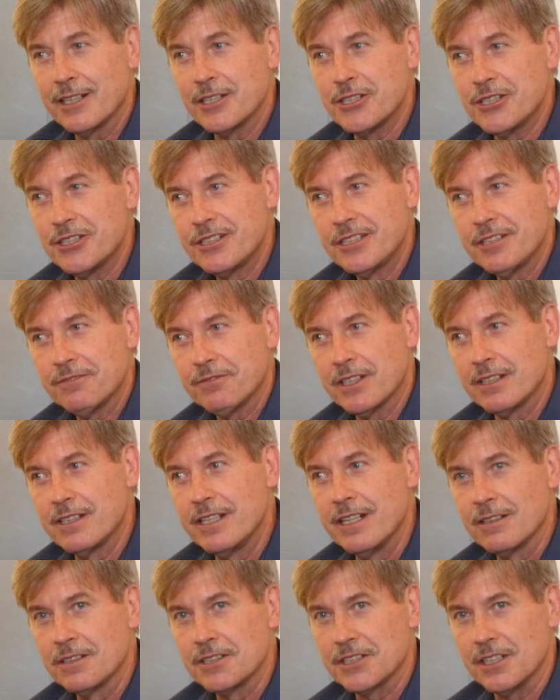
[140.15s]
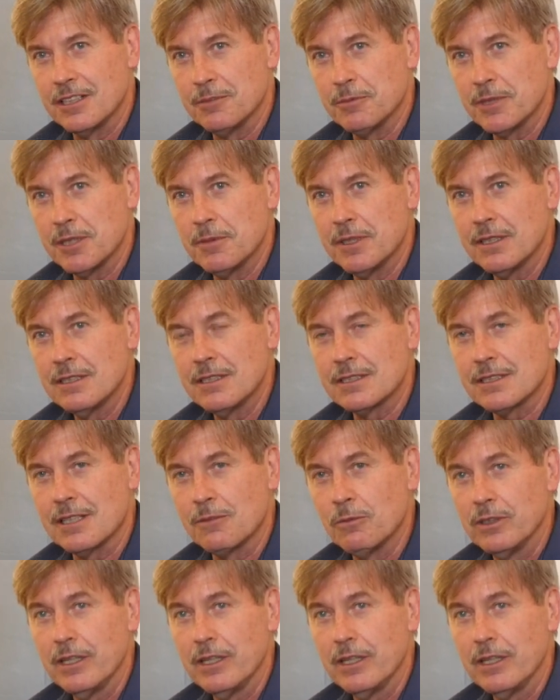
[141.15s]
of shifted gears on me a bit and said,